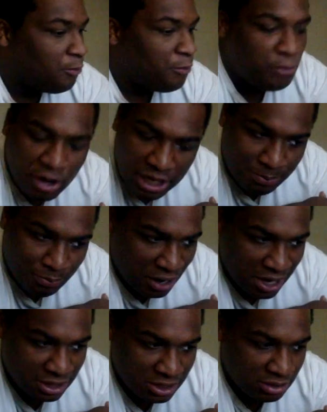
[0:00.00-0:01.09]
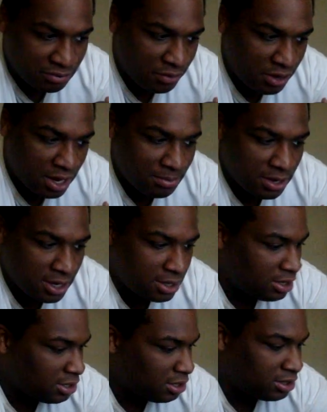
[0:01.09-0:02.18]
really brought it to the ring. I'm like,
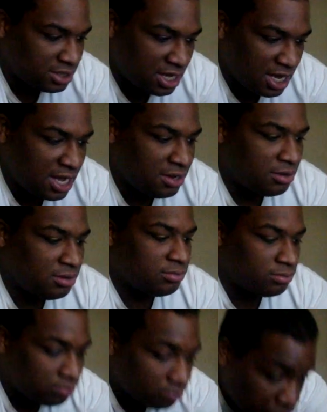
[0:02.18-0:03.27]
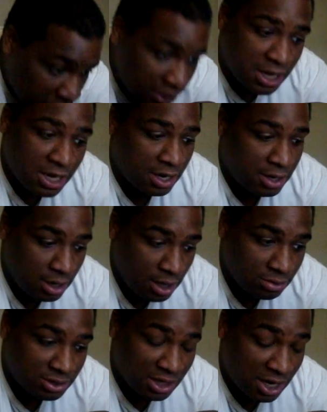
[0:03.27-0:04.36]
you know, this guy really getting
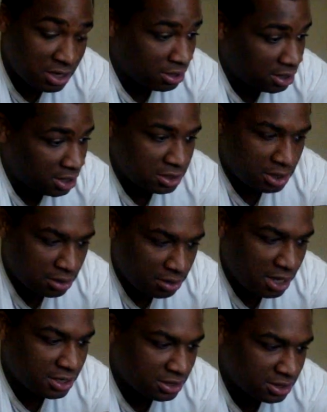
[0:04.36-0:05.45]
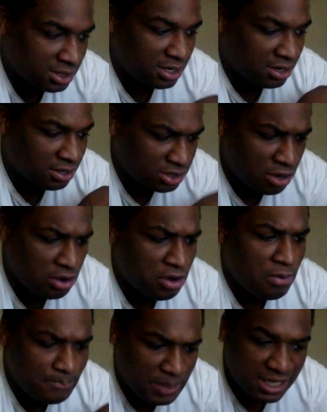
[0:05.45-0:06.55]
close, and you're like saying, yeah, it's
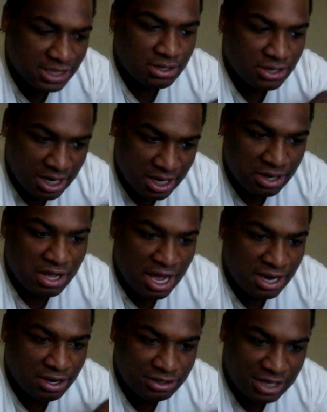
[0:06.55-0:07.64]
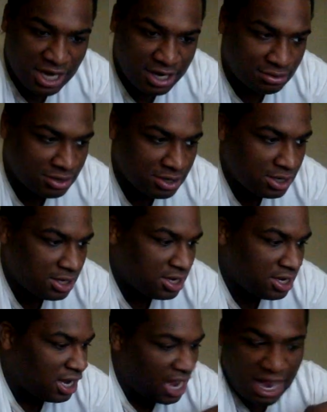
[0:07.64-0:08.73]
all based on the Intercontinental title.
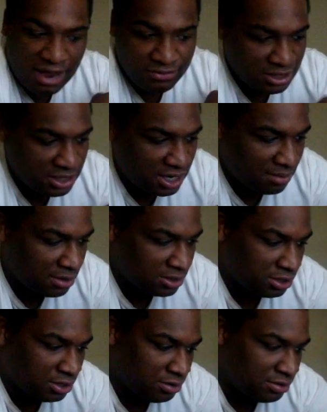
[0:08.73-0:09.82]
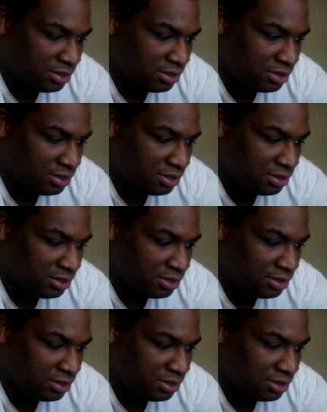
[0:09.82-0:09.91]
I haven't seen that much in the